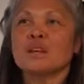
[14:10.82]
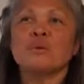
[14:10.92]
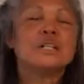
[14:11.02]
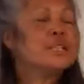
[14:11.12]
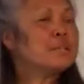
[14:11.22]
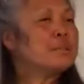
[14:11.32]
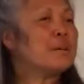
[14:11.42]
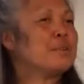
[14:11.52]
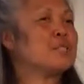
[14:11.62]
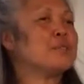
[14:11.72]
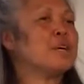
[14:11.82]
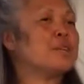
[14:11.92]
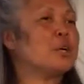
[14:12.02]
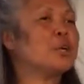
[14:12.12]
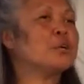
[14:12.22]
one year when I was
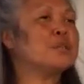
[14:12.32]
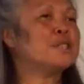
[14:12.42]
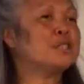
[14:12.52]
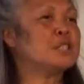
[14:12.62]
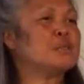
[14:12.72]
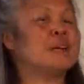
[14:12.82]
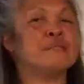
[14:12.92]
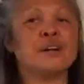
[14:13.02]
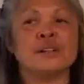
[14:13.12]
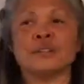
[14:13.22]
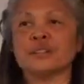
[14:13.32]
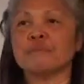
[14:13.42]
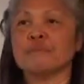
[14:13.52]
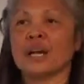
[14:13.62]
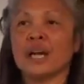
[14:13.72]
traveling home to visit my father,
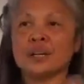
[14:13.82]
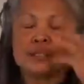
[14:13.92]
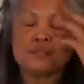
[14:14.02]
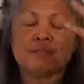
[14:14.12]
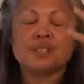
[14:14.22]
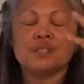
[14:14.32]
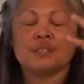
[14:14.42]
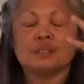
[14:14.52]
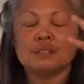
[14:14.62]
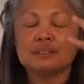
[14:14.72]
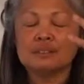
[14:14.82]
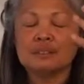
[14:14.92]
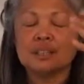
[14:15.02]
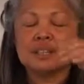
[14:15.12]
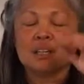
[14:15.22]
I had this vision.
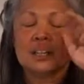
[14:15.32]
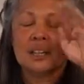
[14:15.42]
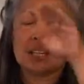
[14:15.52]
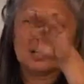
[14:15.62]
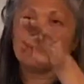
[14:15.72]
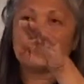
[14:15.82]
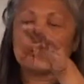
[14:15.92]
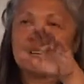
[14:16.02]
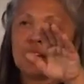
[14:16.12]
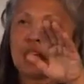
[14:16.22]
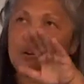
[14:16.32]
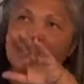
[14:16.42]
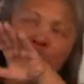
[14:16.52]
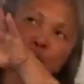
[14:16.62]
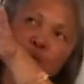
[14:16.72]
I
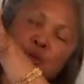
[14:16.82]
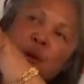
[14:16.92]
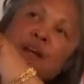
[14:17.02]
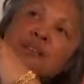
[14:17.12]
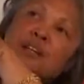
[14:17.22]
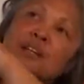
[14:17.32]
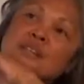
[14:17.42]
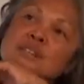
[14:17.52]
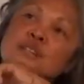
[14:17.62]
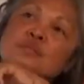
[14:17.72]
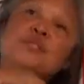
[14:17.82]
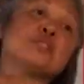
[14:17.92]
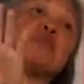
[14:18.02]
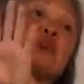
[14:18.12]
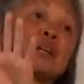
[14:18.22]
was driving into the
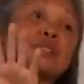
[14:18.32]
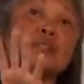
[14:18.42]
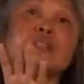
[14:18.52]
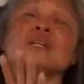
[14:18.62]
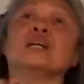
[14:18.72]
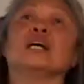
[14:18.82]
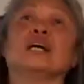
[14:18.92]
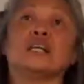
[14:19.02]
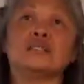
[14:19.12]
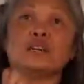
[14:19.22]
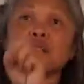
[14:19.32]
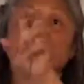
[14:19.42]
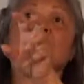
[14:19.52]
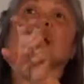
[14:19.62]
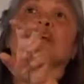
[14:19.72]
sunrise, and I saw
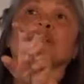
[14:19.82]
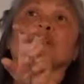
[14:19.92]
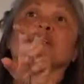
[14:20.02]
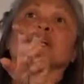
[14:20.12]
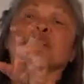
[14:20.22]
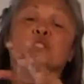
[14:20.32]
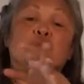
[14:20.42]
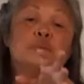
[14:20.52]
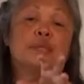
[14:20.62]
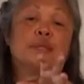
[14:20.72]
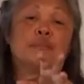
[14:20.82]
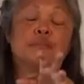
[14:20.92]
this cloud that looked like this woman.